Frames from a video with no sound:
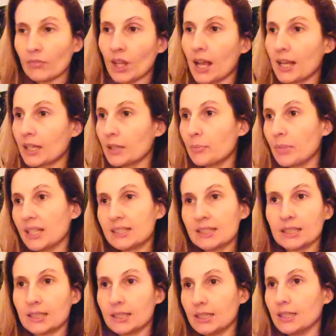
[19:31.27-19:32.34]
I can
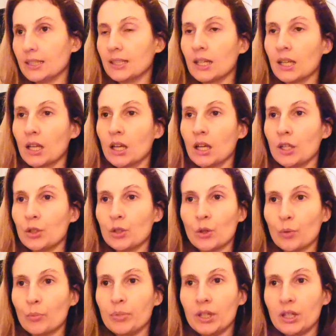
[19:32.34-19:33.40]
basically, you
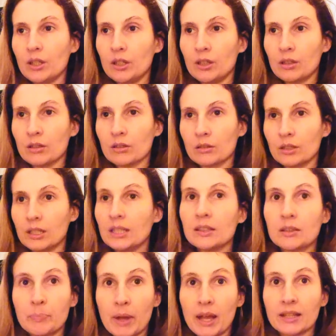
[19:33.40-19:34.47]
know, be uh,
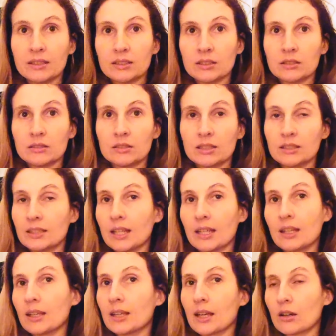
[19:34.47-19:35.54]
independent and
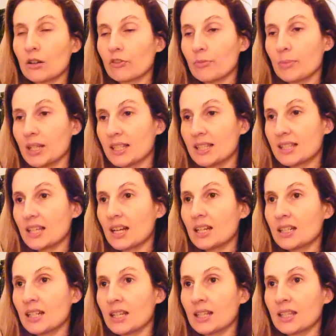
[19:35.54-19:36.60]
taking care of my
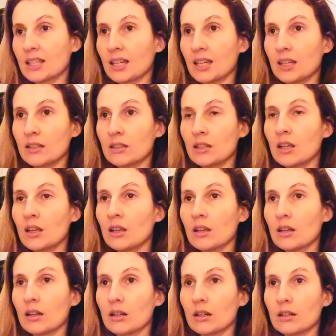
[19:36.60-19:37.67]
son. I can
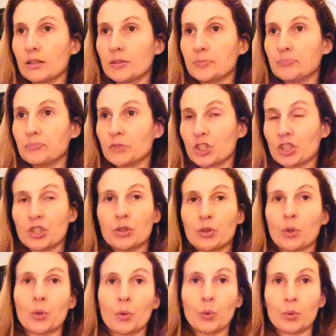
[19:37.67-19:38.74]
um, just, you
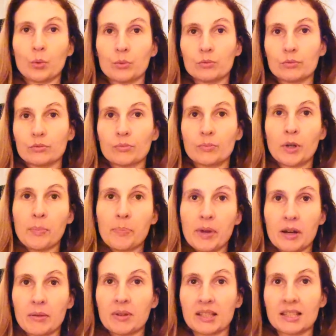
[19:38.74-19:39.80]
know,
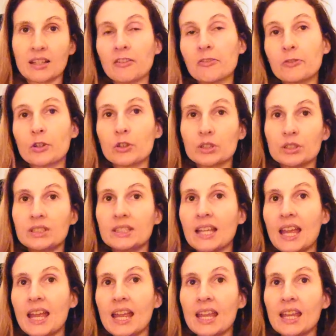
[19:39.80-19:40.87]
prepare myself for the
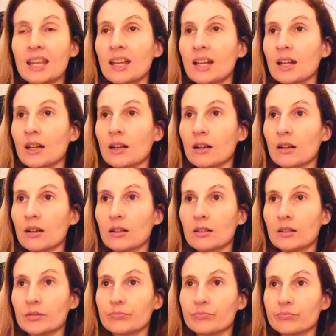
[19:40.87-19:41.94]
day,
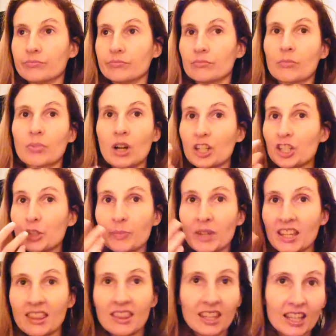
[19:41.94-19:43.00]
um, brush
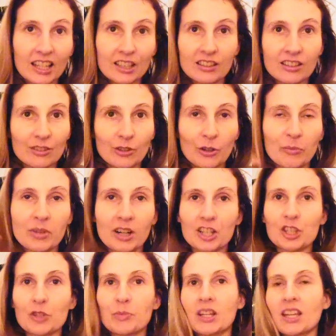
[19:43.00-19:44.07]
my teeth, you know,
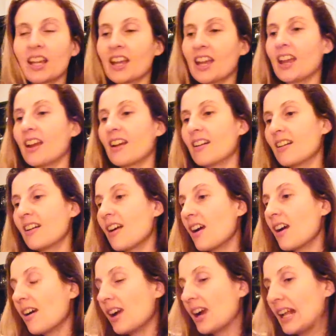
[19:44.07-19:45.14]
brush my hair
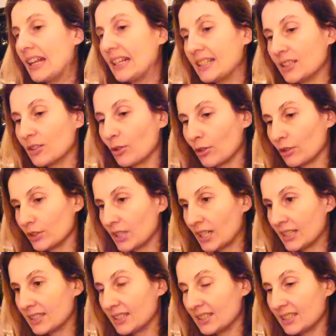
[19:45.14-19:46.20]
and all
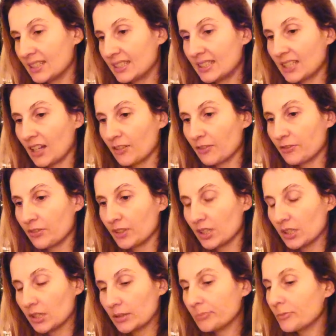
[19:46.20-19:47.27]
that stuff.
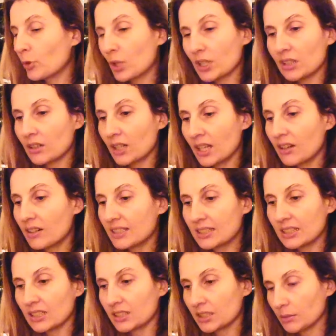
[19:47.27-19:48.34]
Uh, whether here it's
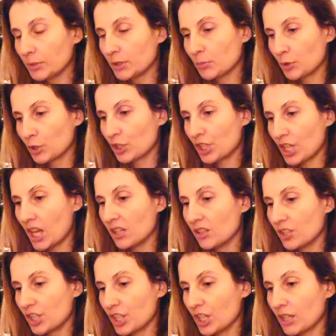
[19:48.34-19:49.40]
a little bit more
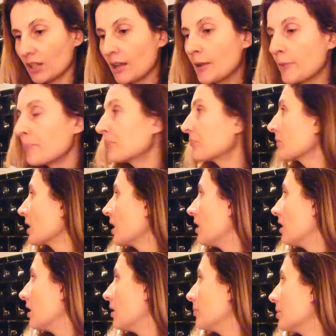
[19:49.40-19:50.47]
challenging.
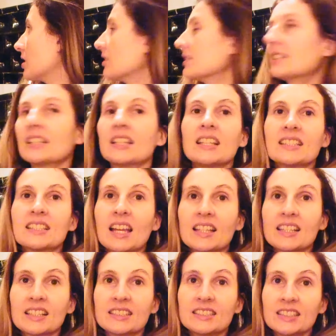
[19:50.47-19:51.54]
Uh, because he's at
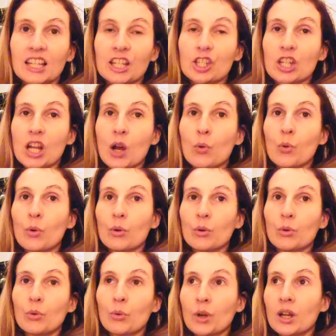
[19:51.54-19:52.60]
that stage now
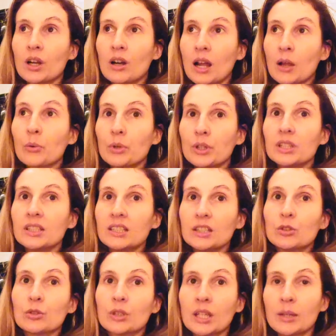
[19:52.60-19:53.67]
where I really need
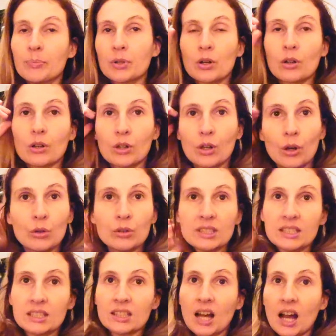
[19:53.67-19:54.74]
to keep close
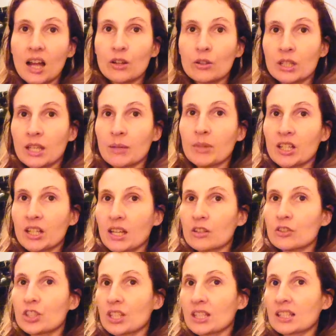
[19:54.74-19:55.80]
eye on him. I
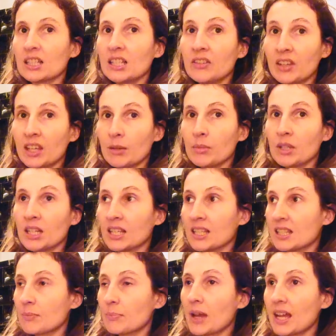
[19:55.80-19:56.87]
cannot just leave him in his
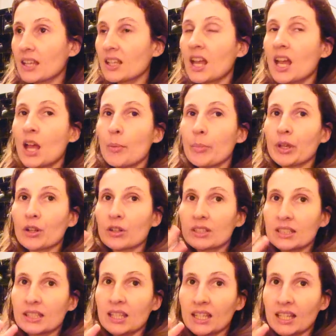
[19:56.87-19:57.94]
bed, because
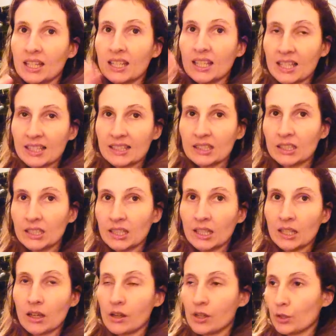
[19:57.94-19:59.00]
he can
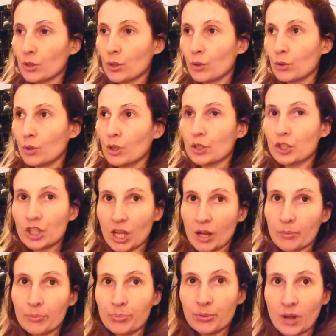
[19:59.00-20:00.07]
easily, uh, you know, uh,
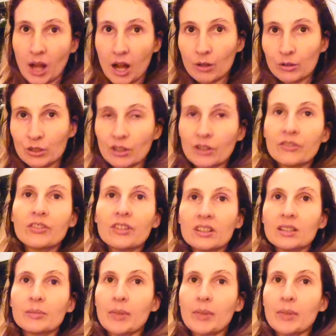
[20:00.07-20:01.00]
jump out of the